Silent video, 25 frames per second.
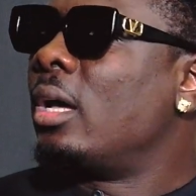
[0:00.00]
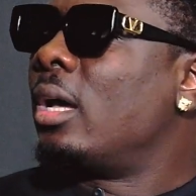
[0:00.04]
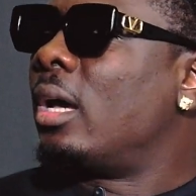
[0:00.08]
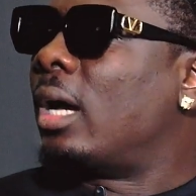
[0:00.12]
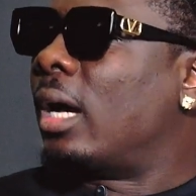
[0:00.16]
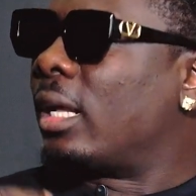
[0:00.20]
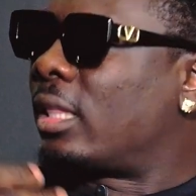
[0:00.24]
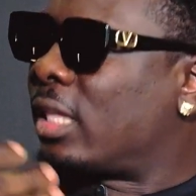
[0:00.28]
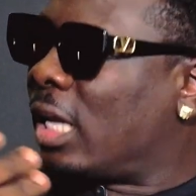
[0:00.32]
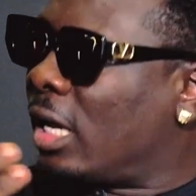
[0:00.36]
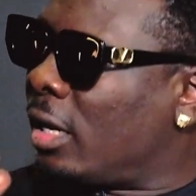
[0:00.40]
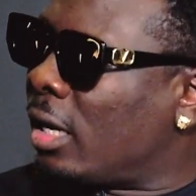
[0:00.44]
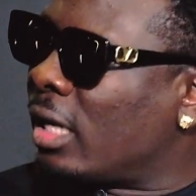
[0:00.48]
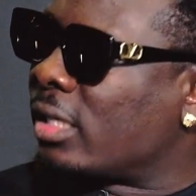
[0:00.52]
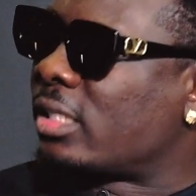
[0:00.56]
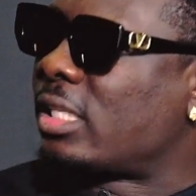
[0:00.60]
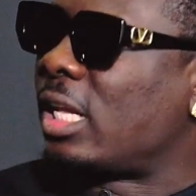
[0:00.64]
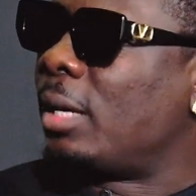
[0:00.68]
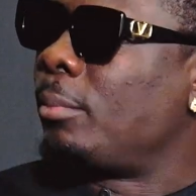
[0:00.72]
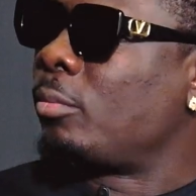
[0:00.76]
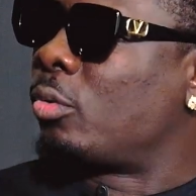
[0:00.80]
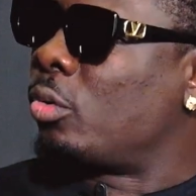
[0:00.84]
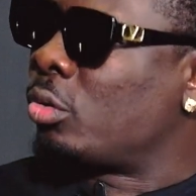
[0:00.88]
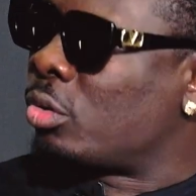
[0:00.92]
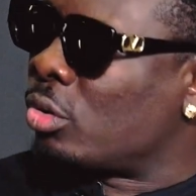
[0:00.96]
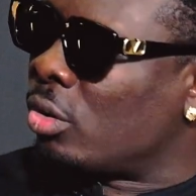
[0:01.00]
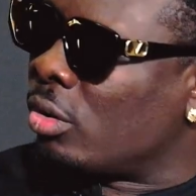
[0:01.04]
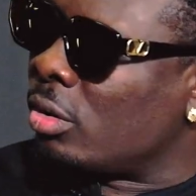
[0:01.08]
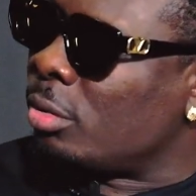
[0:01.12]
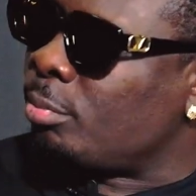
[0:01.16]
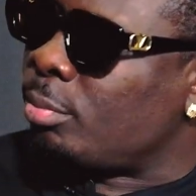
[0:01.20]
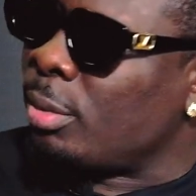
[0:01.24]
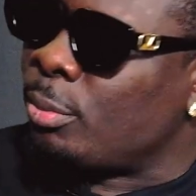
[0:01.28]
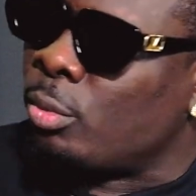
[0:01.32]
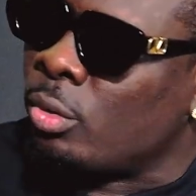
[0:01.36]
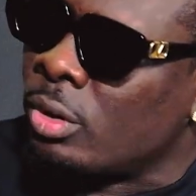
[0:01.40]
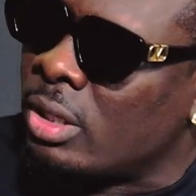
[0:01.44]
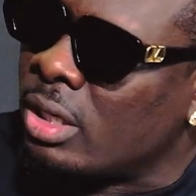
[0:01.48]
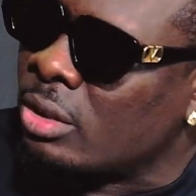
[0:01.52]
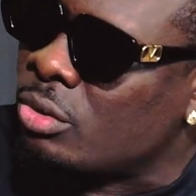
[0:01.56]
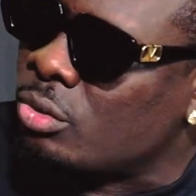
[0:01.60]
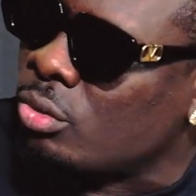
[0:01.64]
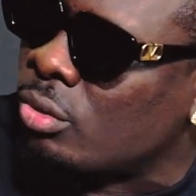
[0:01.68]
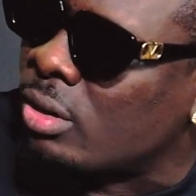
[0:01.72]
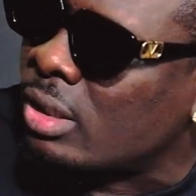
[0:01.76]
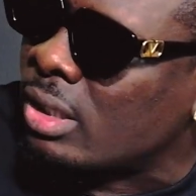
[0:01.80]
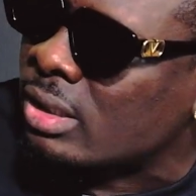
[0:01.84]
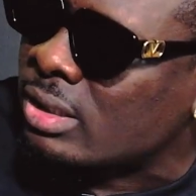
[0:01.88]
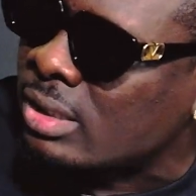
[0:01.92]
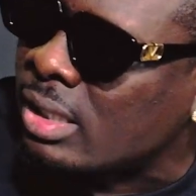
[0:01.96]
As time goes on, people get
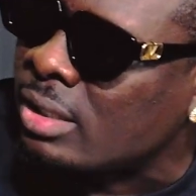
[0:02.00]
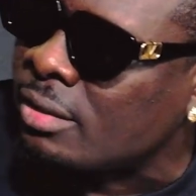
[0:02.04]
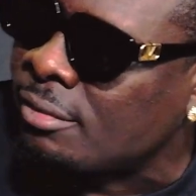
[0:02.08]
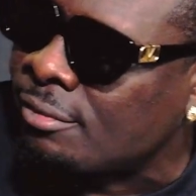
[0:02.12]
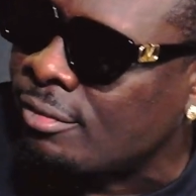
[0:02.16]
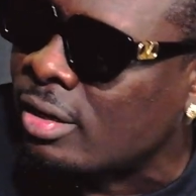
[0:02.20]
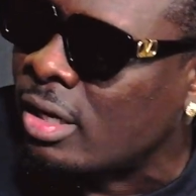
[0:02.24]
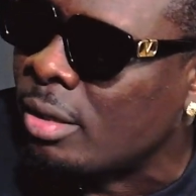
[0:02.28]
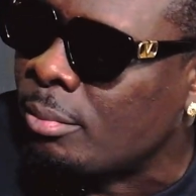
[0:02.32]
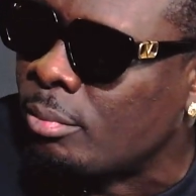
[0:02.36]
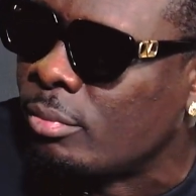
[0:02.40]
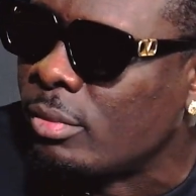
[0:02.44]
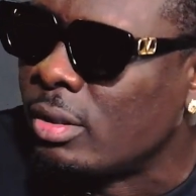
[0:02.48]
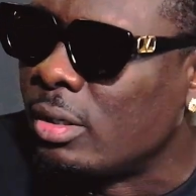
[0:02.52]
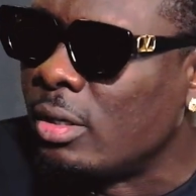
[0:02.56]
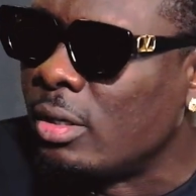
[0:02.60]
to understand the vibe.